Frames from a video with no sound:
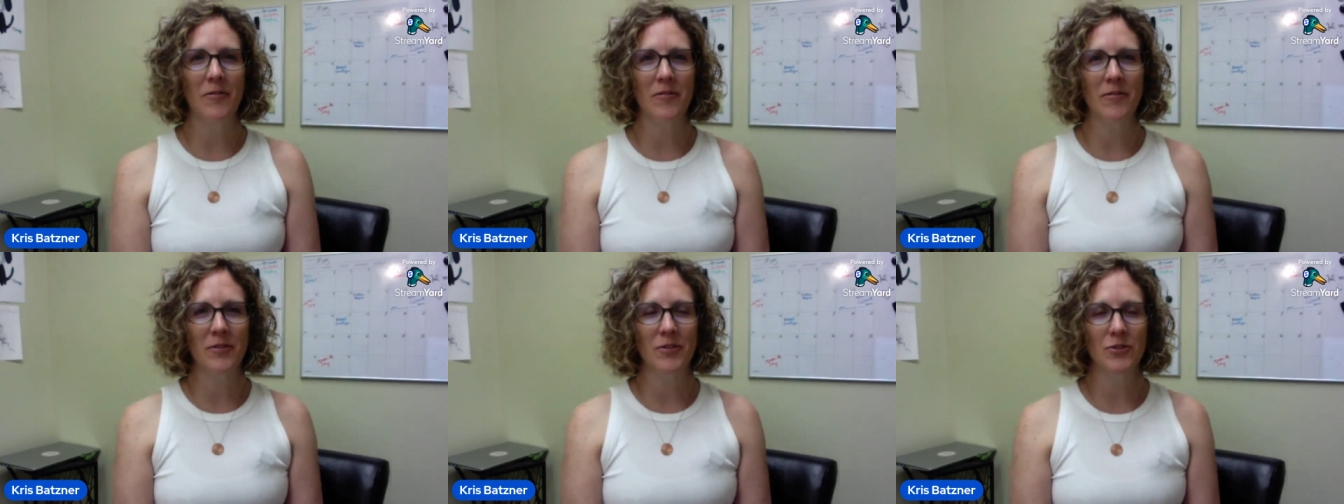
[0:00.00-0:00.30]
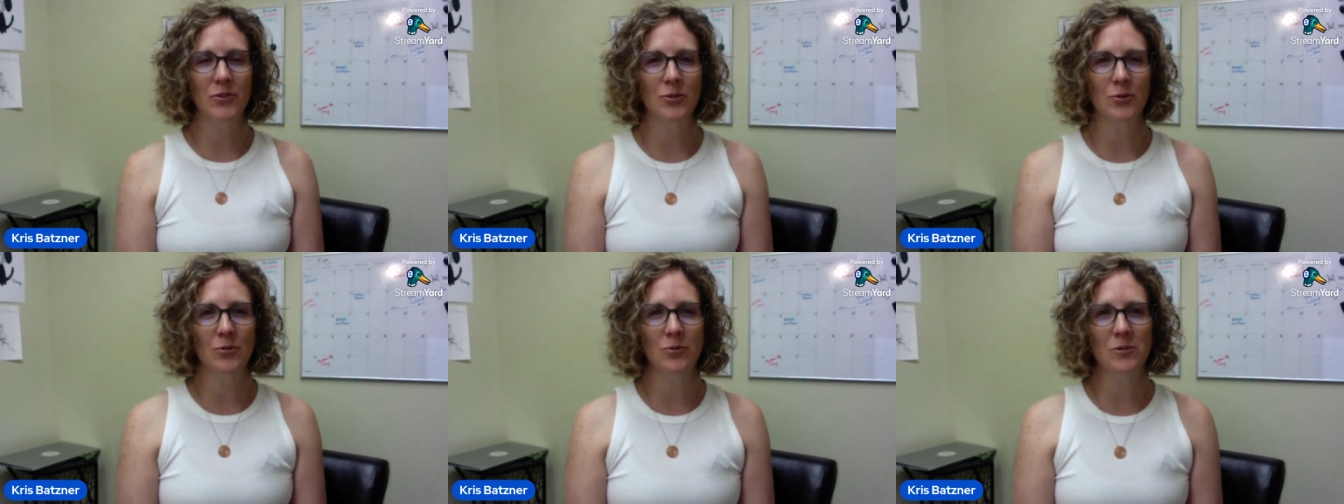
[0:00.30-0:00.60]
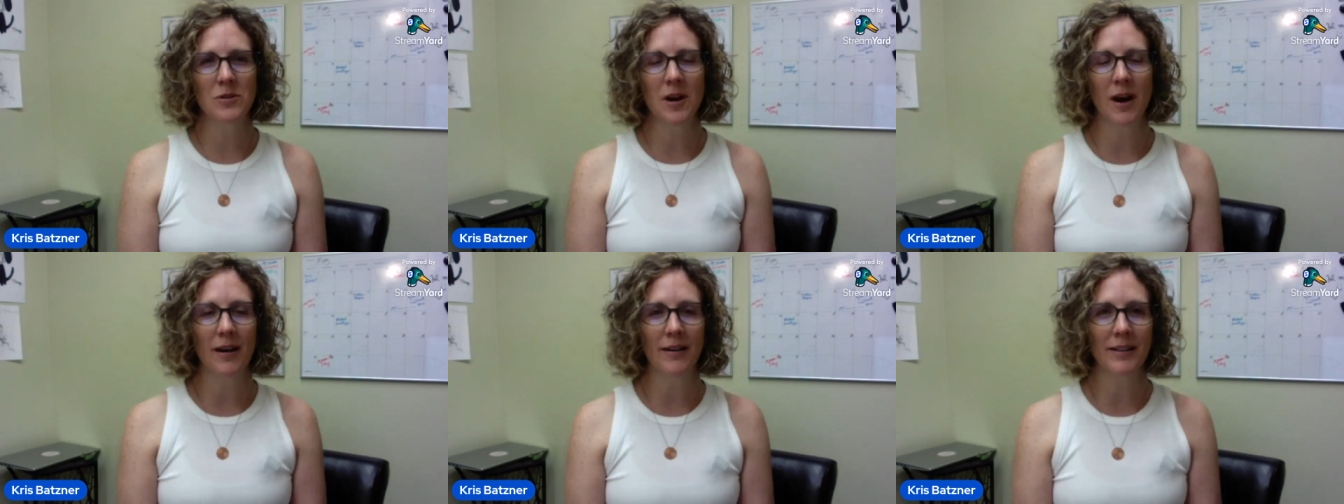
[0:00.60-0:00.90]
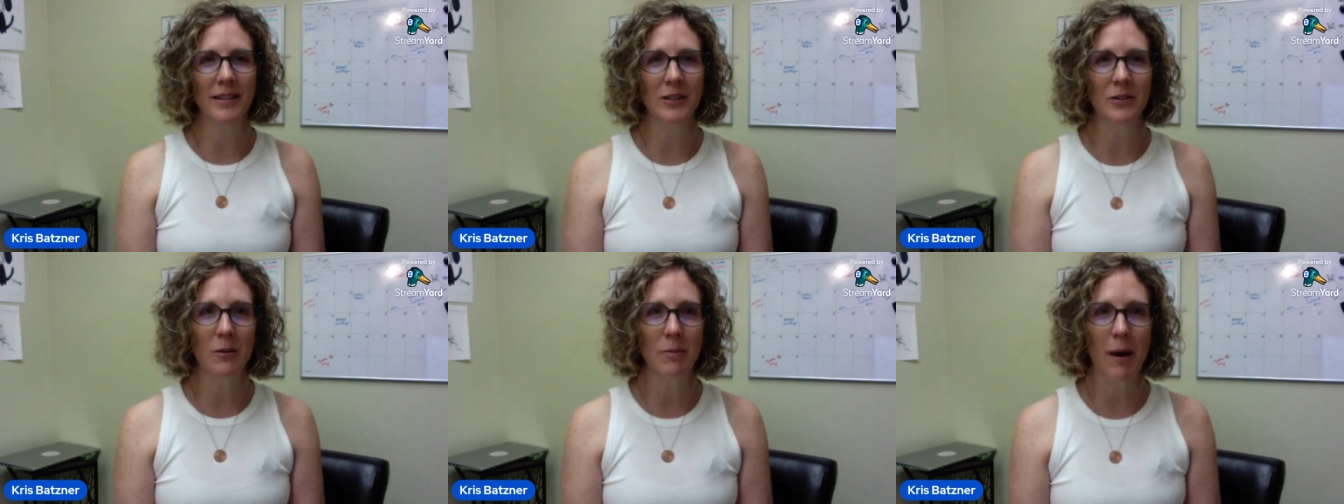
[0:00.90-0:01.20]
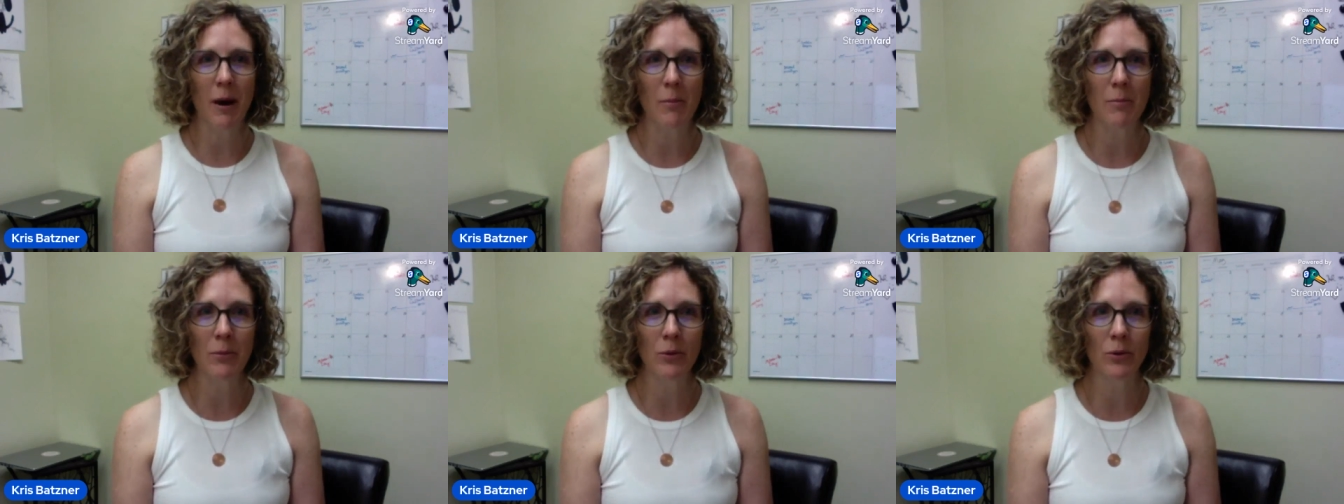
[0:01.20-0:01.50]
to talk to you
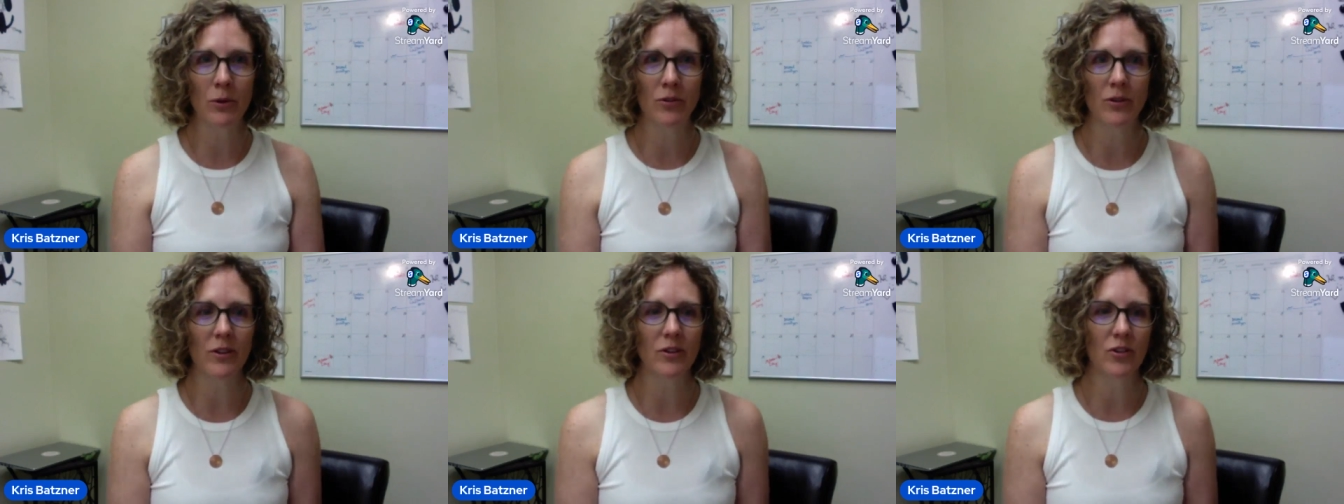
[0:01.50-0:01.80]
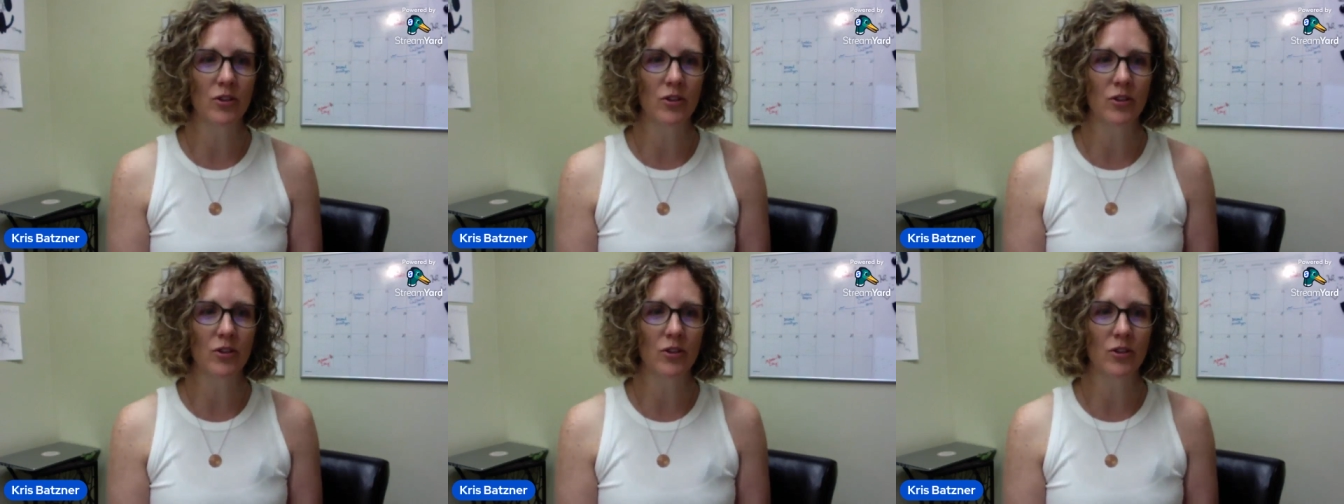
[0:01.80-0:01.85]
about mudras.